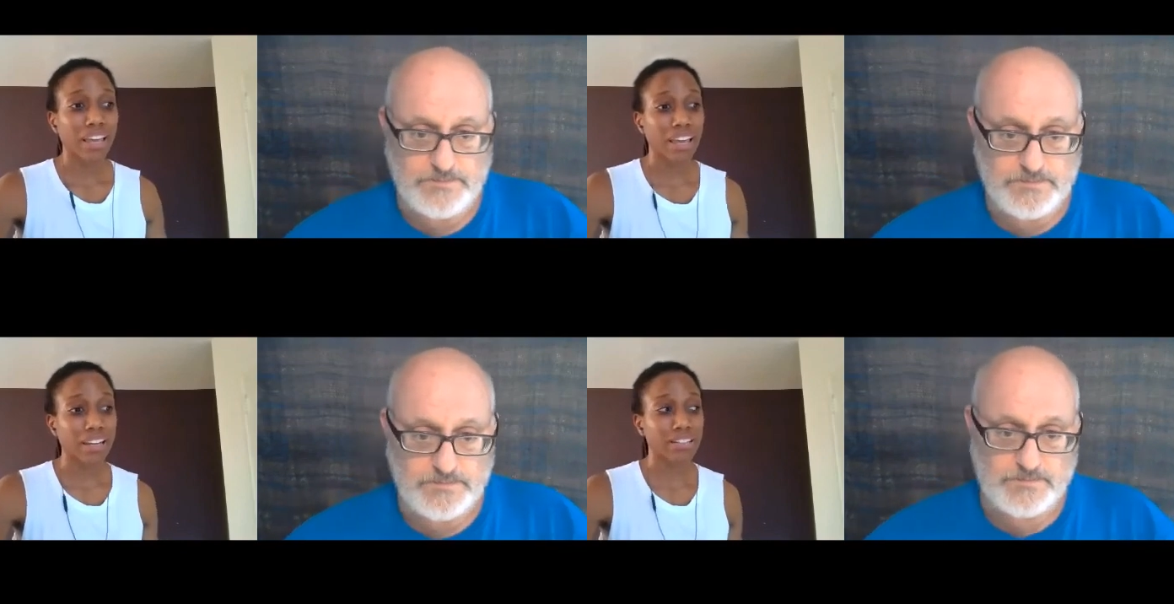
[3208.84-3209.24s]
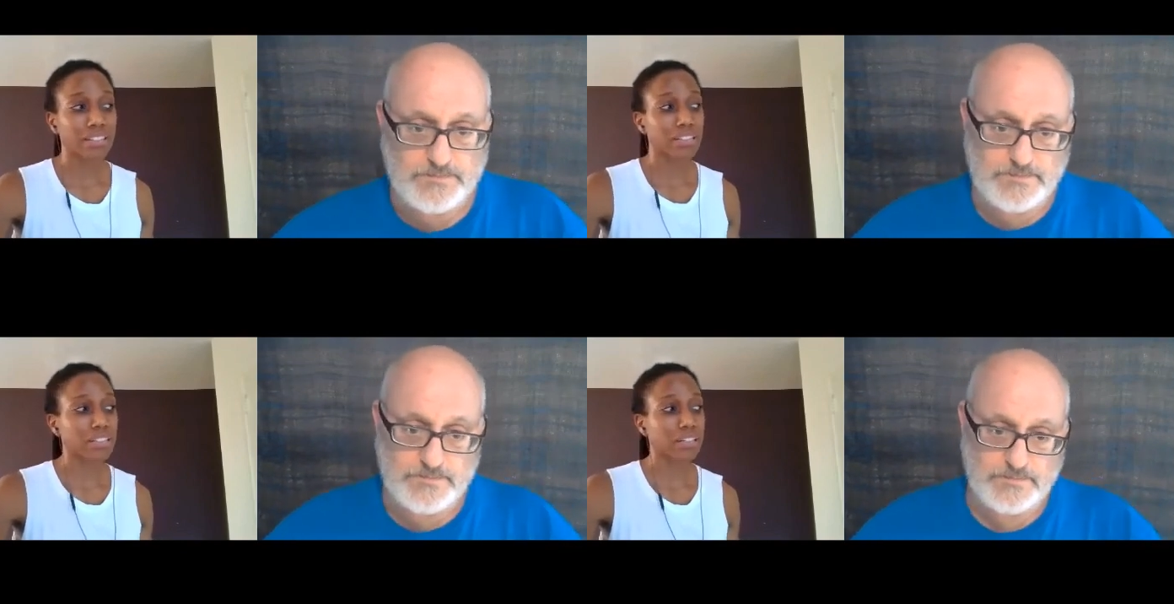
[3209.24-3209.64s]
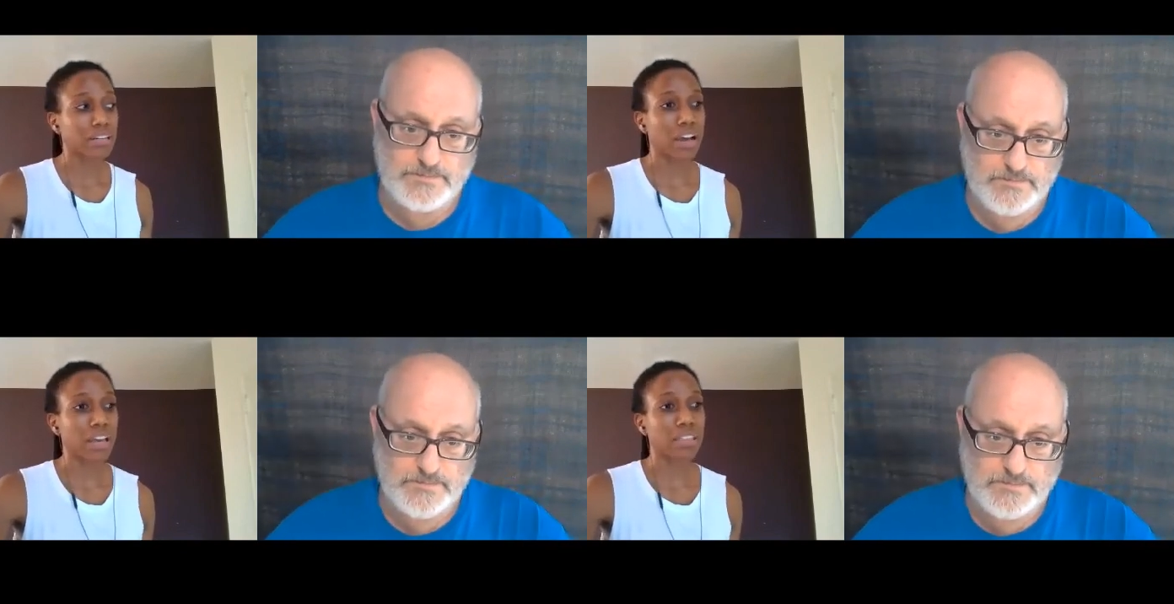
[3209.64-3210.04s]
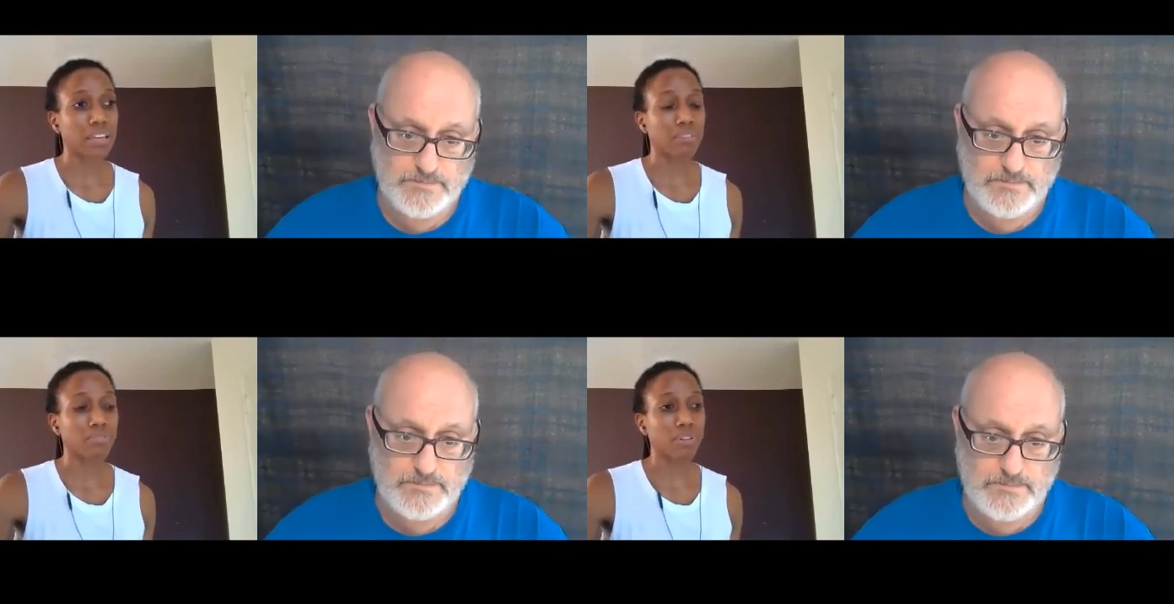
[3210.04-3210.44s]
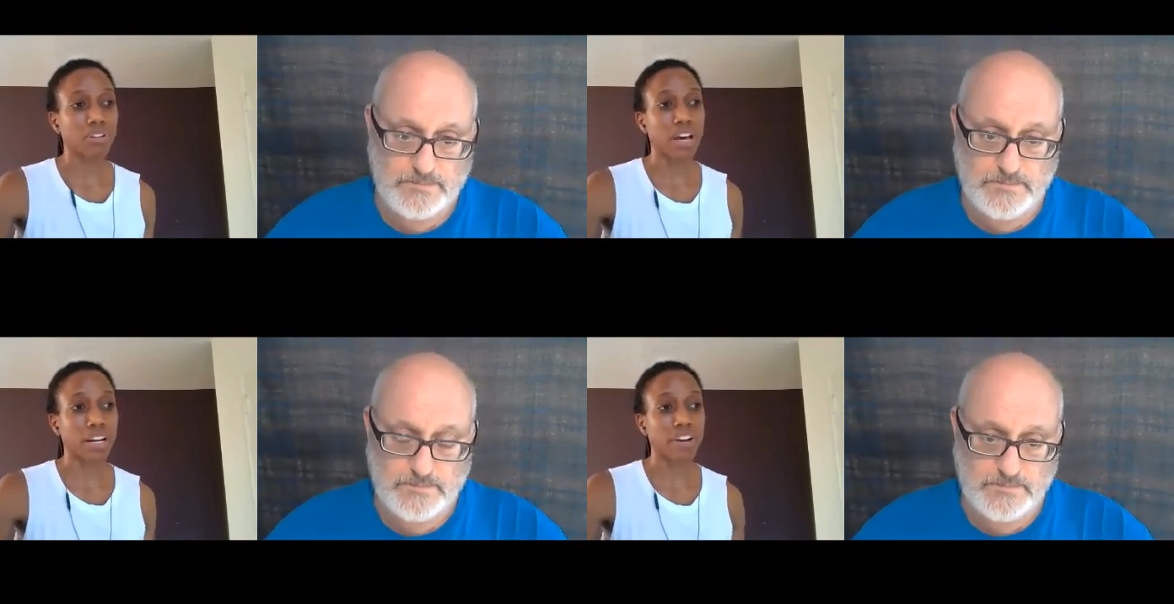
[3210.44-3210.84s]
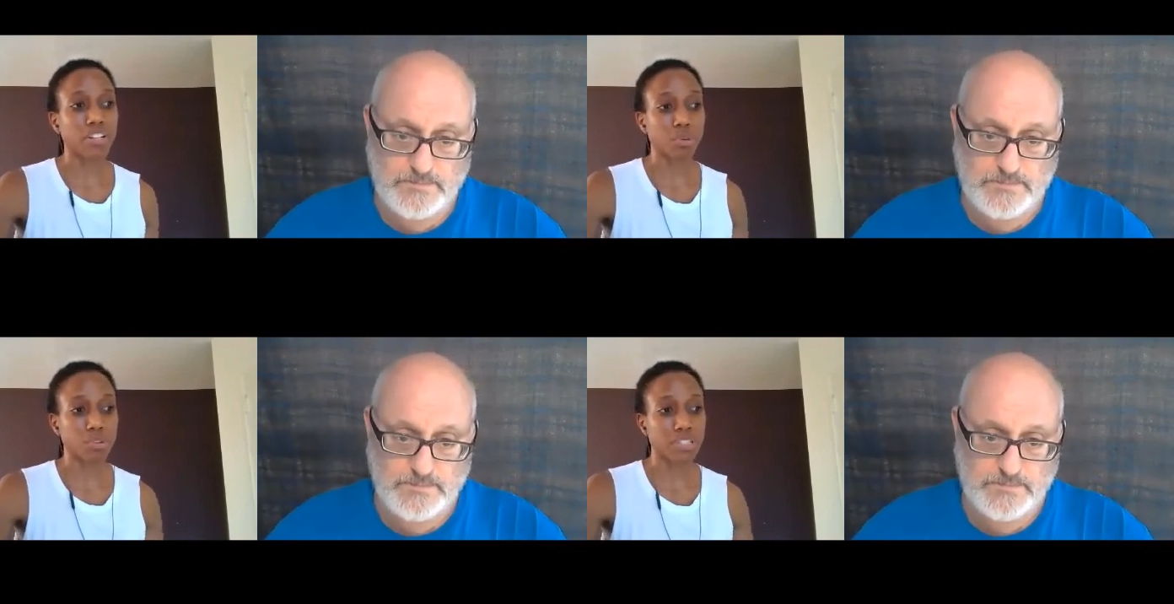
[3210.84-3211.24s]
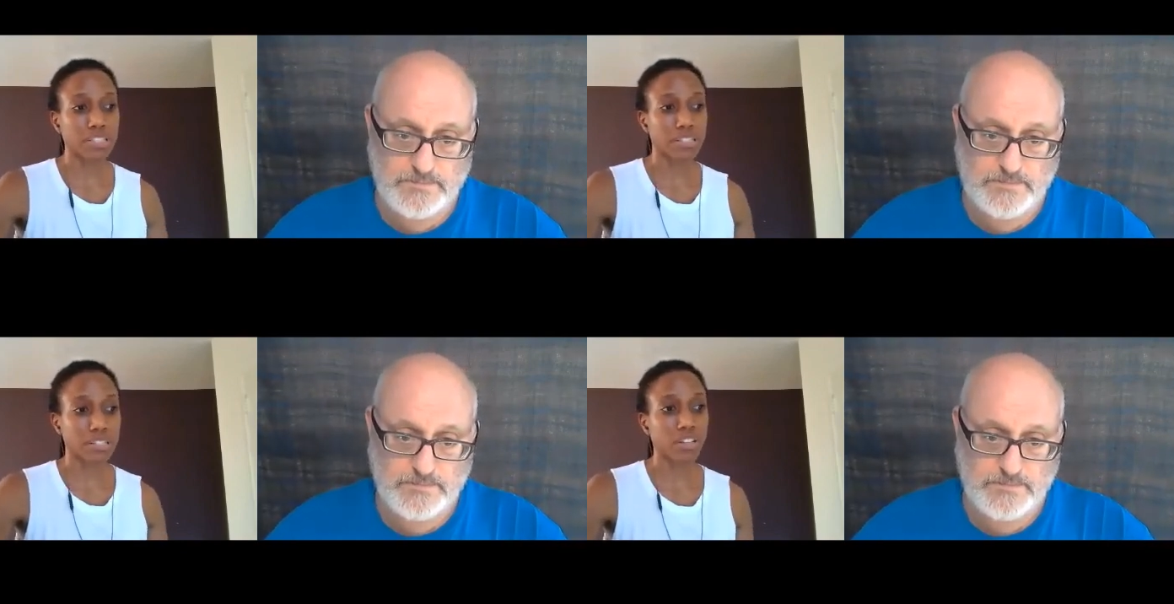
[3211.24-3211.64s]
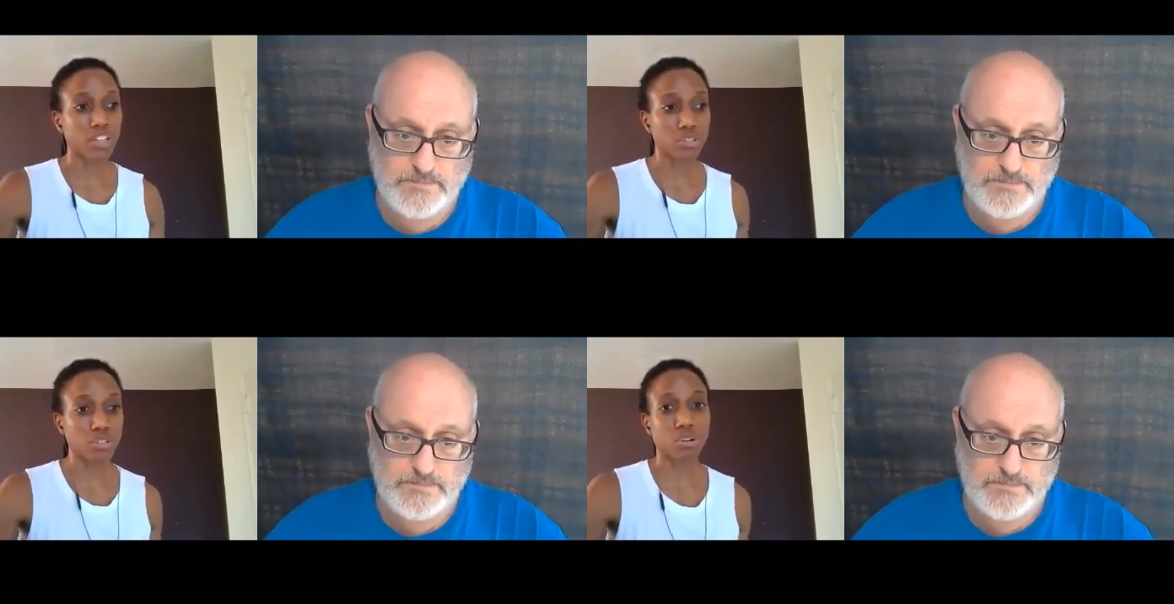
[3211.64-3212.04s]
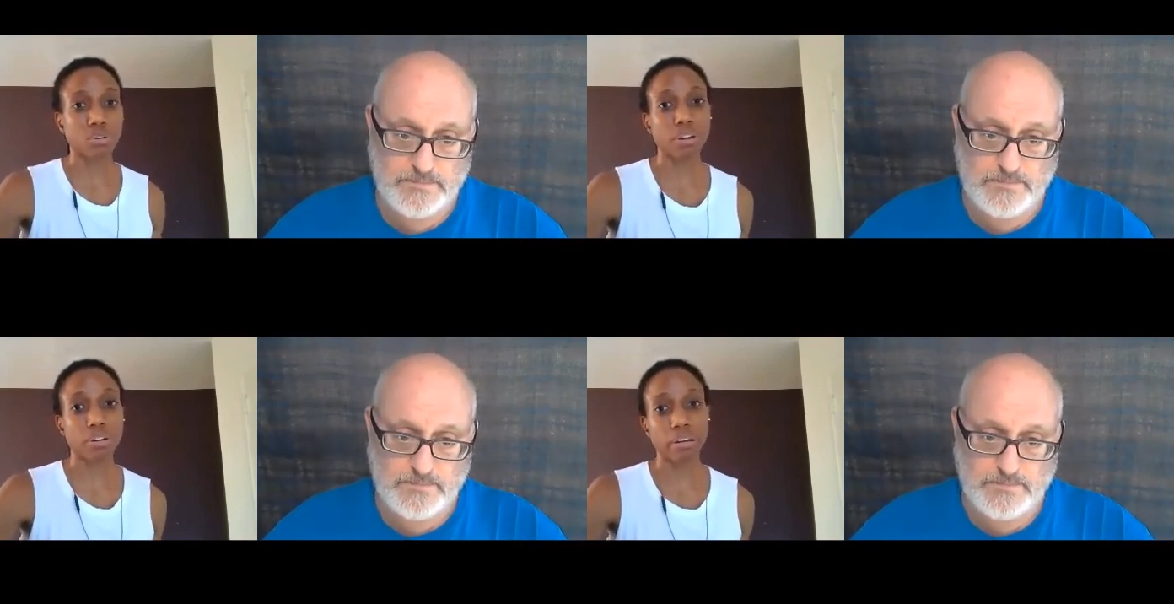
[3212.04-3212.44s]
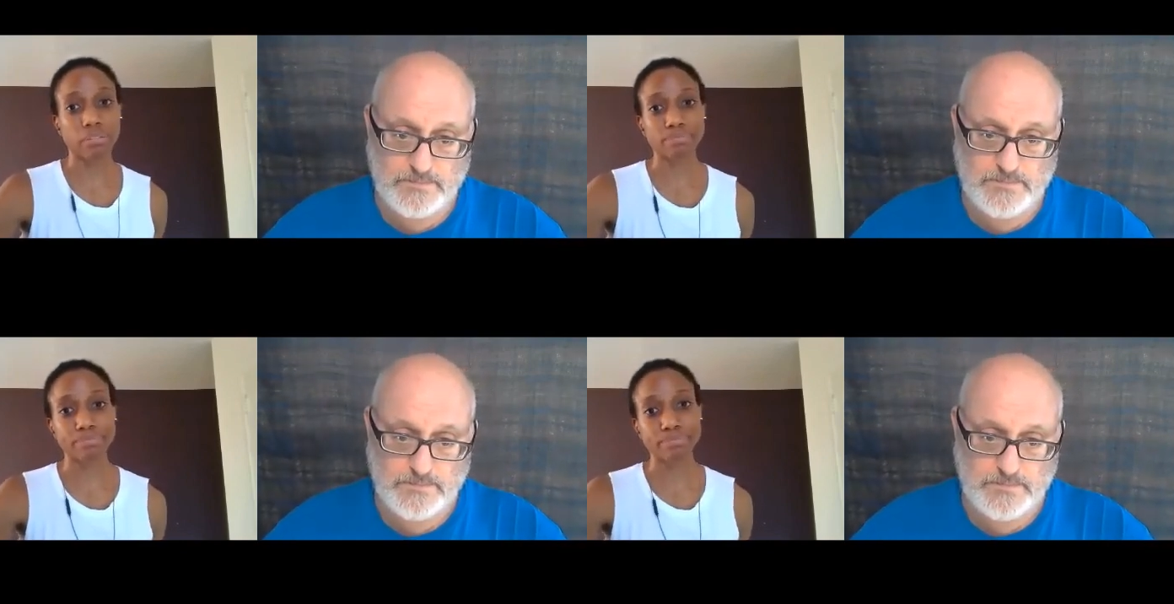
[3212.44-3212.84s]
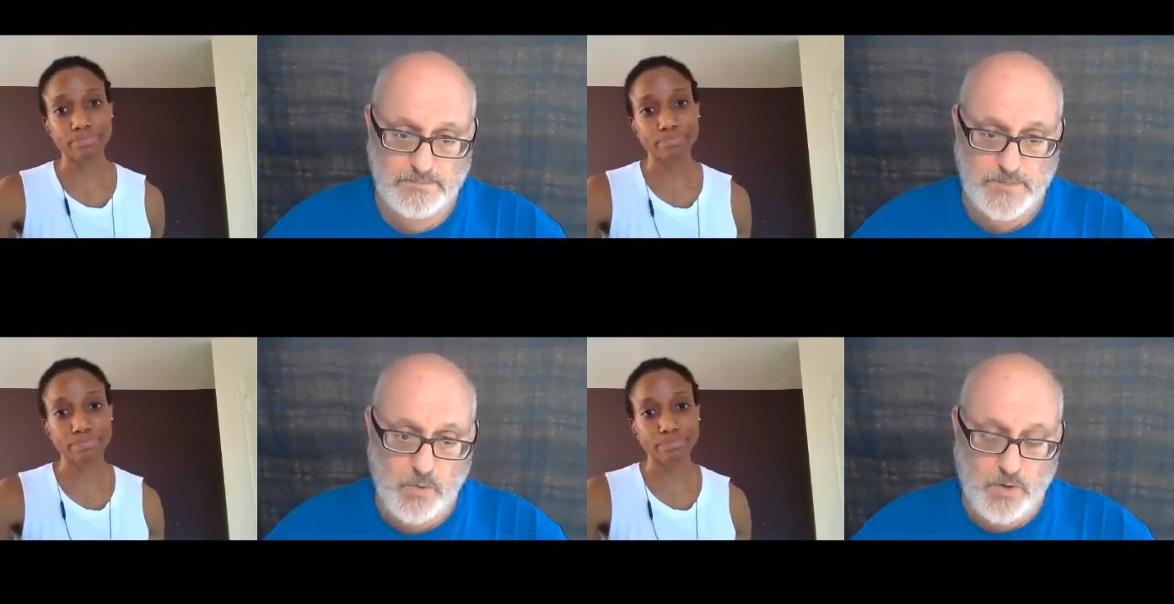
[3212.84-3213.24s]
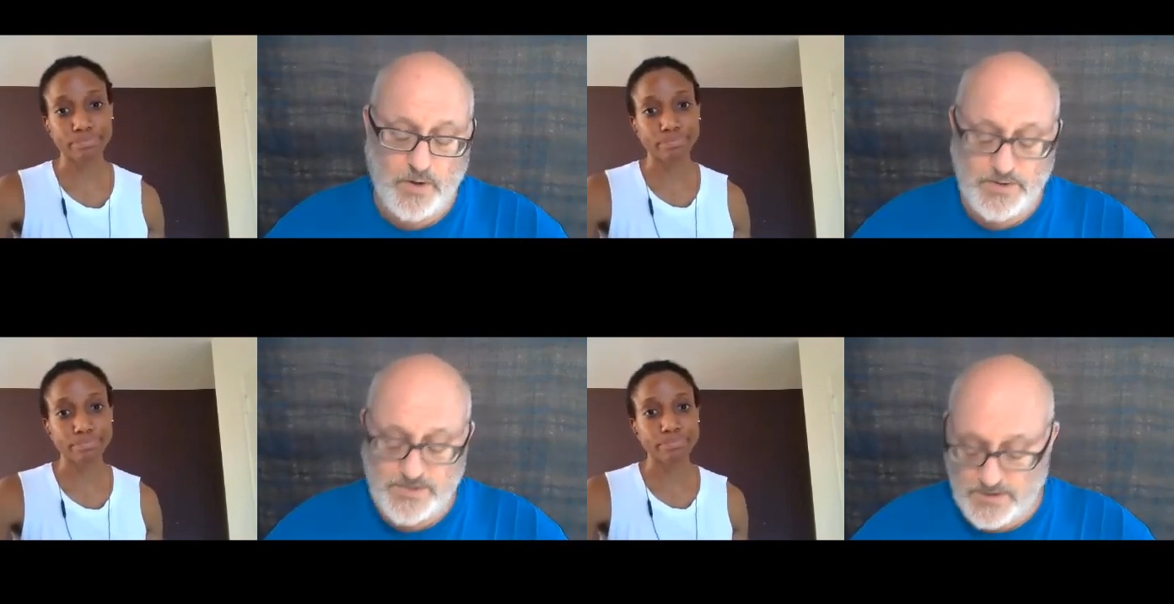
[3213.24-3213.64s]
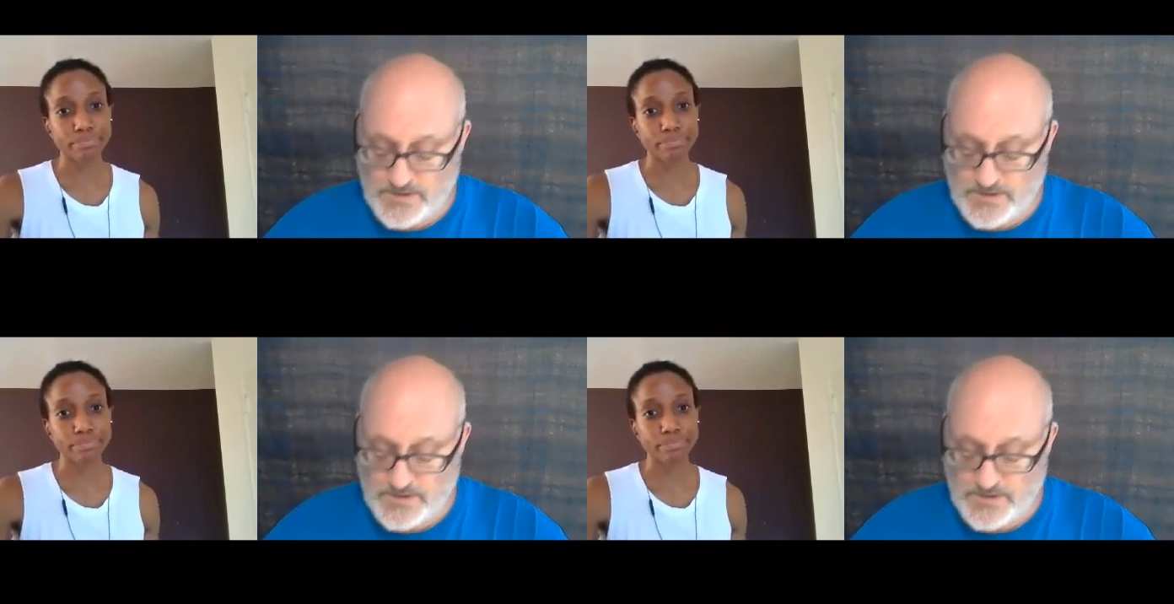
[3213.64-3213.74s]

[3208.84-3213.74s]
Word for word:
Speaker 1: And I think for a lot of entrepreneurs, that's still a huge growth area.
Speaker 2: Well, and also in